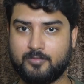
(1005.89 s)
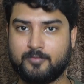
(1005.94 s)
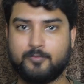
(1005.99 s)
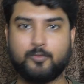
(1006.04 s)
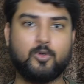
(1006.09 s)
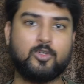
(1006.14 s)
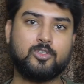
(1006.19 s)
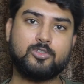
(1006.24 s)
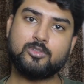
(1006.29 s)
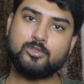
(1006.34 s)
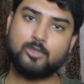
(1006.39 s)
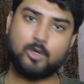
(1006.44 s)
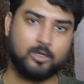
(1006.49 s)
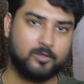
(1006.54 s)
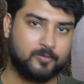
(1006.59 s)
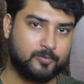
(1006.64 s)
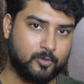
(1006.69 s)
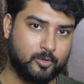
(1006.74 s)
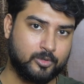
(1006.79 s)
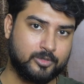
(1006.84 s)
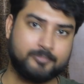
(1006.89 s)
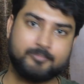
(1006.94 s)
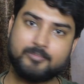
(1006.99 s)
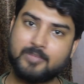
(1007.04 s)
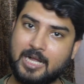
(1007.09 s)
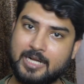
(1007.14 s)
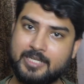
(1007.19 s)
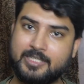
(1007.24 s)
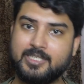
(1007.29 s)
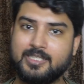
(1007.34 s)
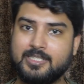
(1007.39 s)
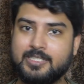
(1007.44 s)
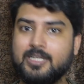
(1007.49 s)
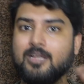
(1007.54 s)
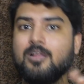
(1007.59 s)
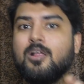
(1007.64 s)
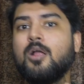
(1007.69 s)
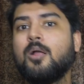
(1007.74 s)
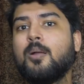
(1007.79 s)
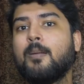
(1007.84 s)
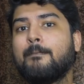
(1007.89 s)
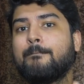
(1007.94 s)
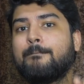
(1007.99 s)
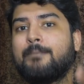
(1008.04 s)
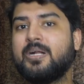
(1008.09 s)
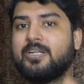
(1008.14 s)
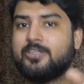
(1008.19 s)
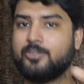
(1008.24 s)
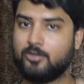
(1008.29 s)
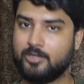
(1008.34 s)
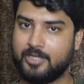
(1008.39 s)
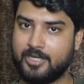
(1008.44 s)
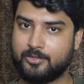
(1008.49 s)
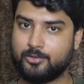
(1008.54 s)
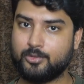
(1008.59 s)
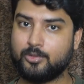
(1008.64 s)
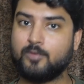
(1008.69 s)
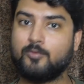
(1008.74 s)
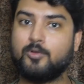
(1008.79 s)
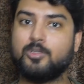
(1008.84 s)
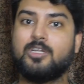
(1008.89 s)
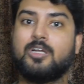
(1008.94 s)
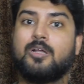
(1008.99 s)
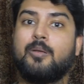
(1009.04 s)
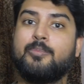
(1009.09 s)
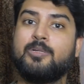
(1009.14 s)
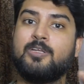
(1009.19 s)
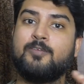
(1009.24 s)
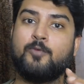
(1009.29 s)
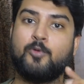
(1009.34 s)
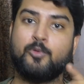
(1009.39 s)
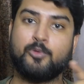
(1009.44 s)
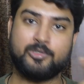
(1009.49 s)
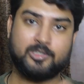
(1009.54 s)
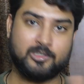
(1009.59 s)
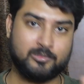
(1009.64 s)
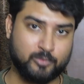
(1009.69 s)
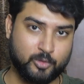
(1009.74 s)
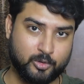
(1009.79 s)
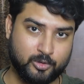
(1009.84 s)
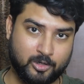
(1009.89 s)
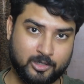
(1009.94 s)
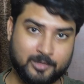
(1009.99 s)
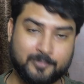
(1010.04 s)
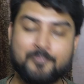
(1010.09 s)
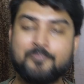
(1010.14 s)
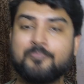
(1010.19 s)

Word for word: Focus on all four, ideally, but you'll get to know what the company focuses more on.